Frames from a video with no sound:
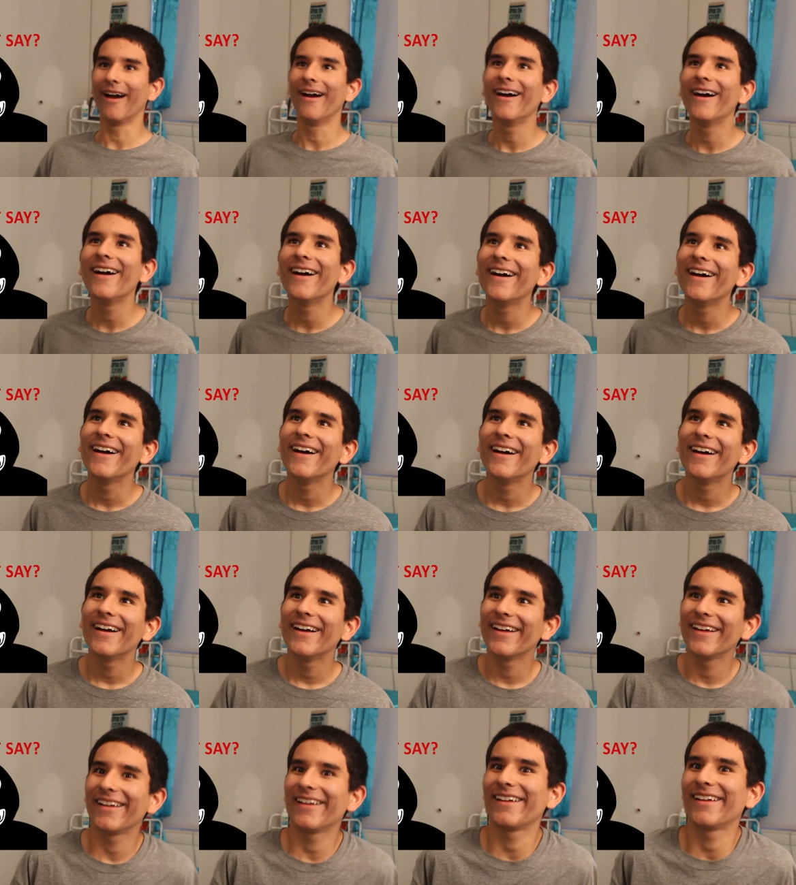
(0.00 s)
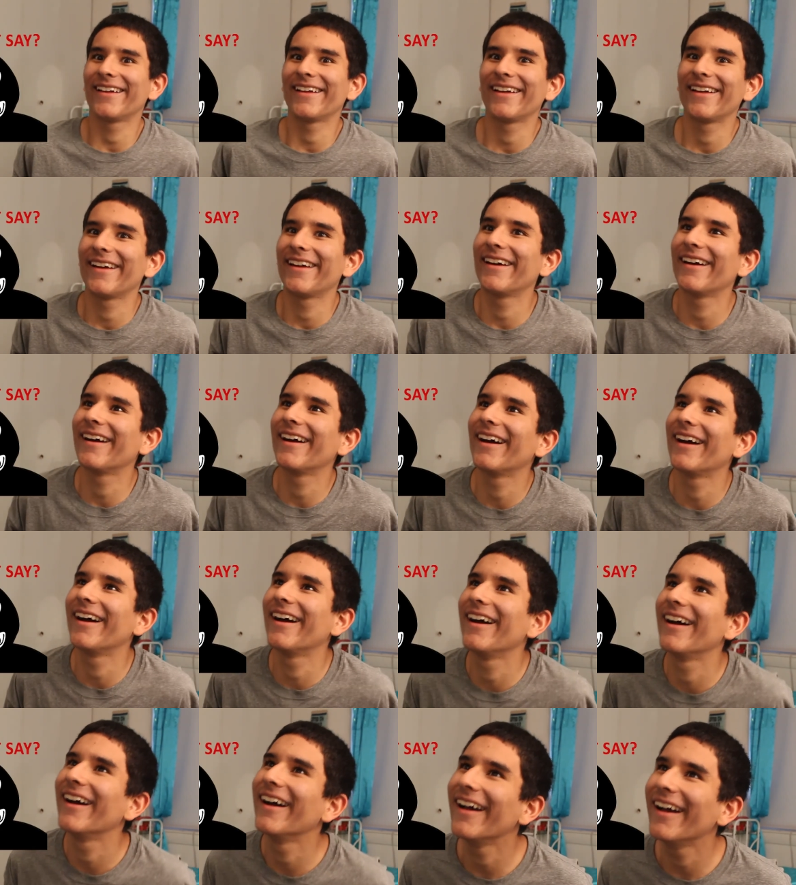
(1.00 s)

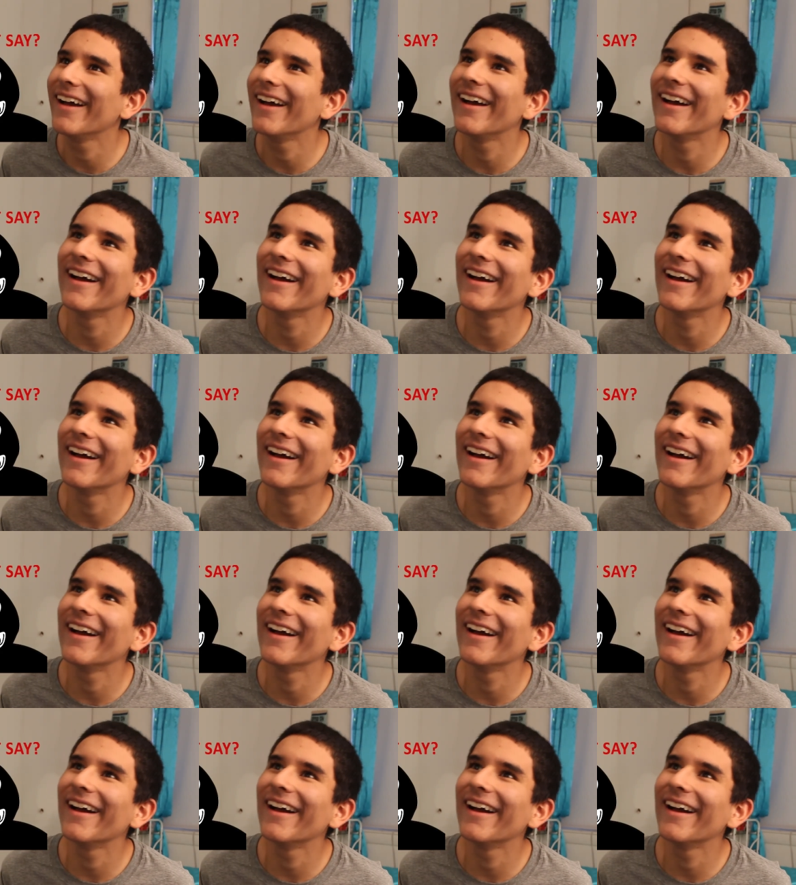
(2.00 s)
Nobody speaks.